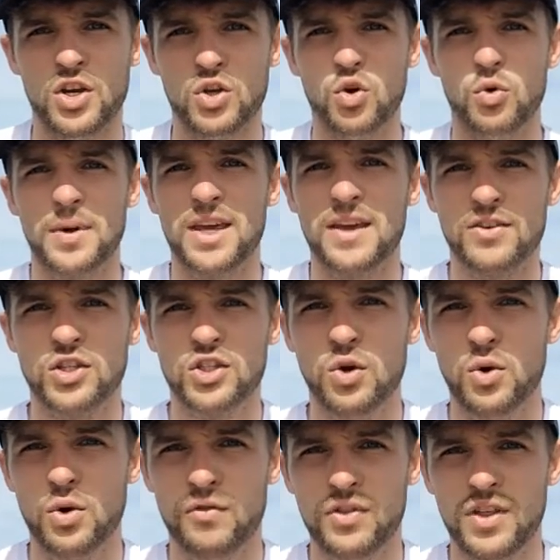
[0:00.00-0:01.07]
You'll be given
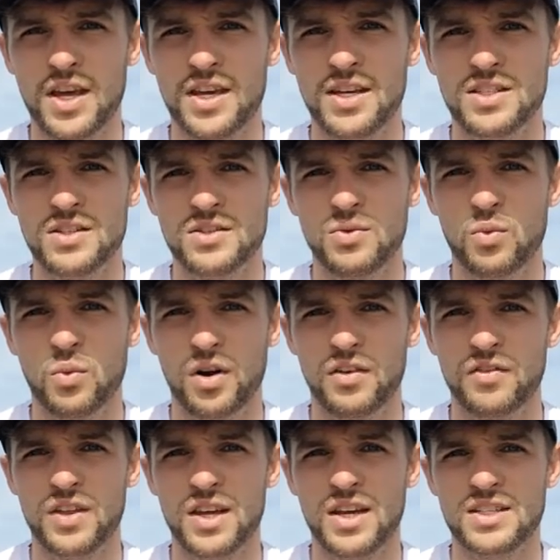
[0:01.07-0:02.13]
two of these. One
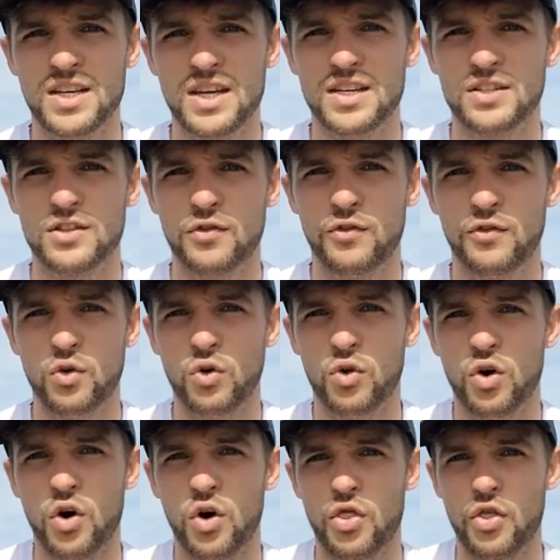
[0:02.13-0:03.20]
of these is for